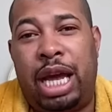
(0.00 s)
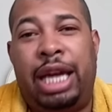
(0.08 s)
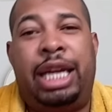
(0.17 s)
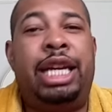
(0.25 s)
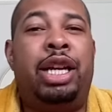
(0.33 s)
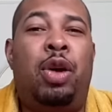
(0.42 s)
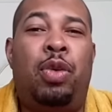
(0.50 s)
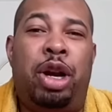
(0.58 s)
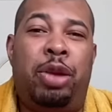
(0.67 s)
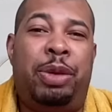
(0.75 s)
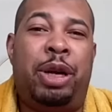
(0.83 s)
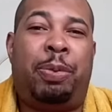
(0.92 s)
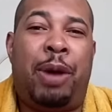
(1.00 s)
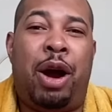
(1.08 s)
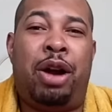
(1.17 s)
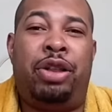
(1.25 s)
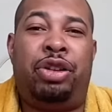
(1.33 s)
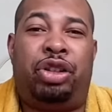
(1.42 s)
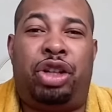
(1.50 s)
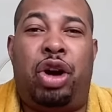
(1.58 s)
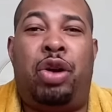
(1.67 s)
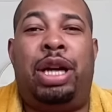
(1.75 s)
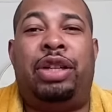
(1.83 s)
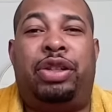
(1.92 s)
He don't want to be a part of the
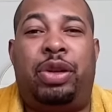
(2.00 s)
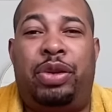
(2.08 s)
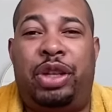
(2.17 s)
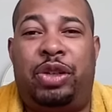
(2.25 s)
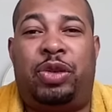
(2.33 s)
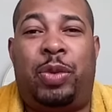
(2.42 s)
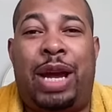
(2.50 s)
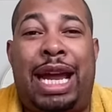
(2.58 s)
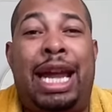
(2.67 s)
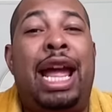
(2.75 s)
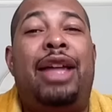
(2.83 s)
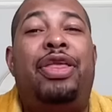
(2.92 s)
show. And so this way